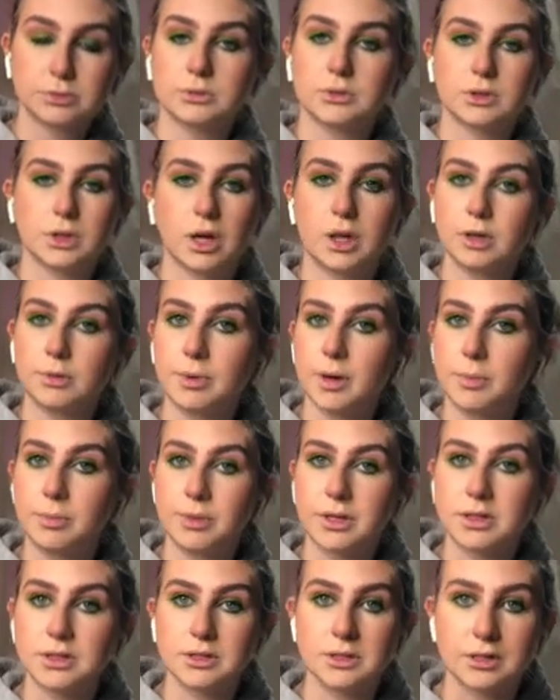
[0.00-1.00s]
ColourPop
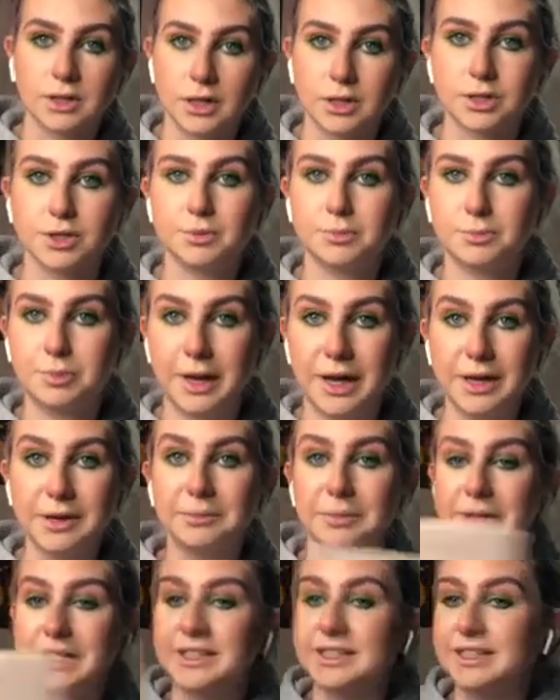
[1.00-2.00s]
makes such
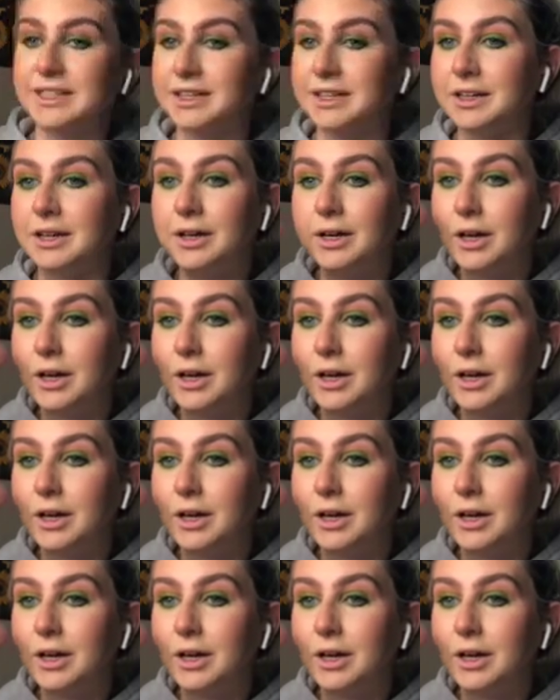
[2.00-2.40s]
pigmented